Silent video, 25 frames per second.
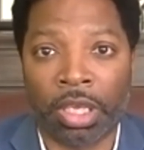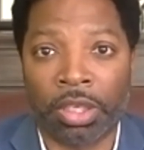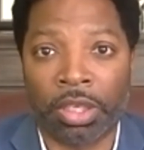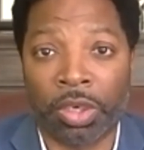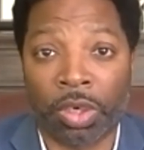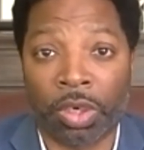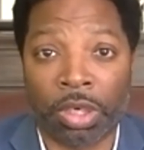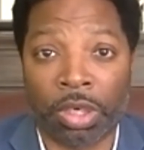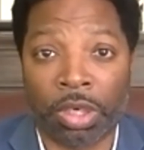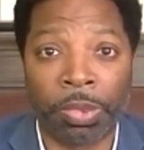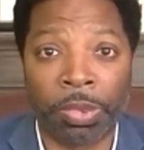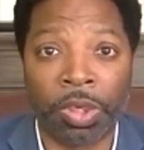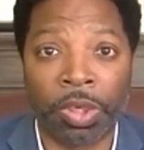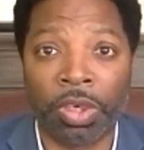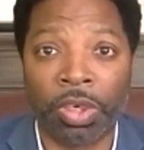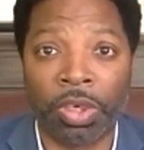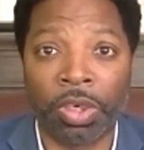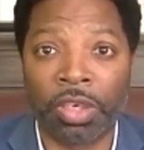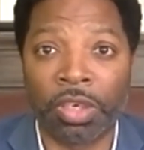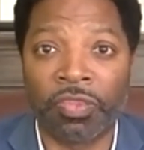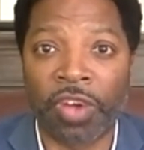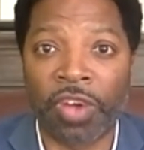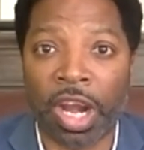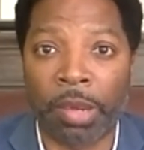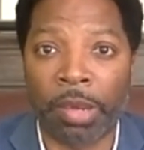your computing
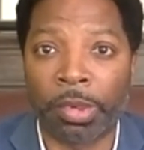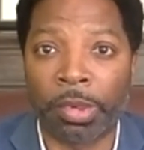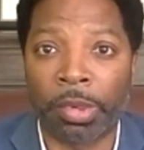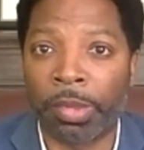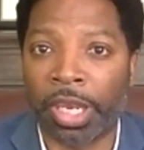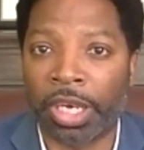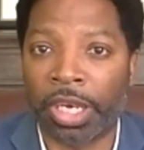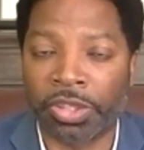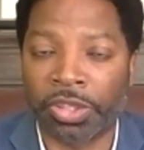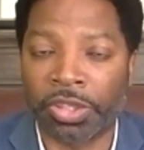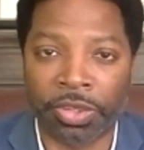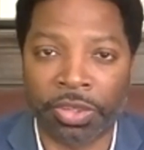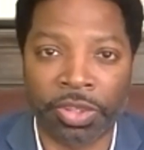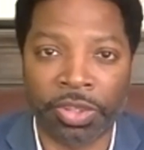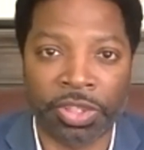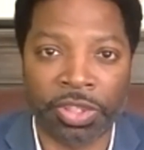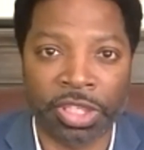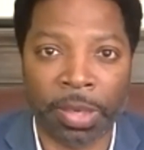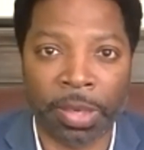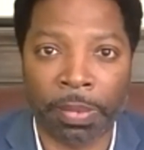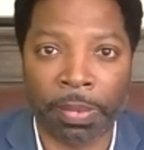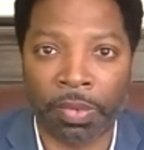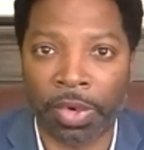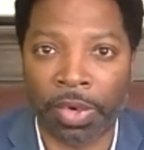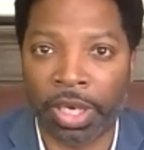environment, making sure you're
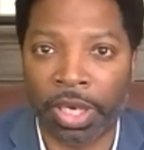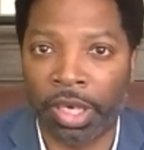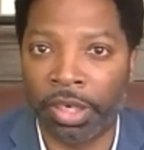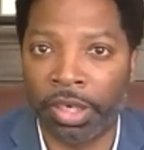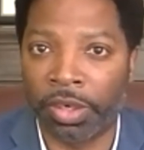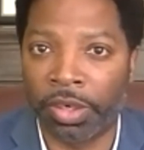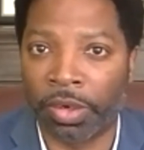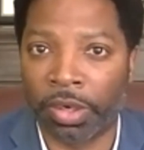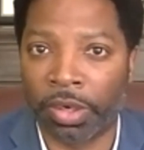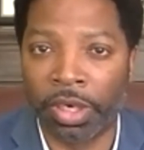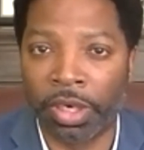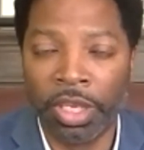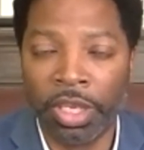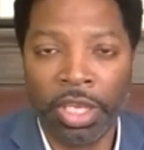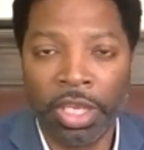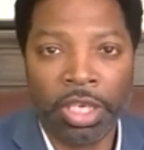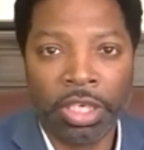separating your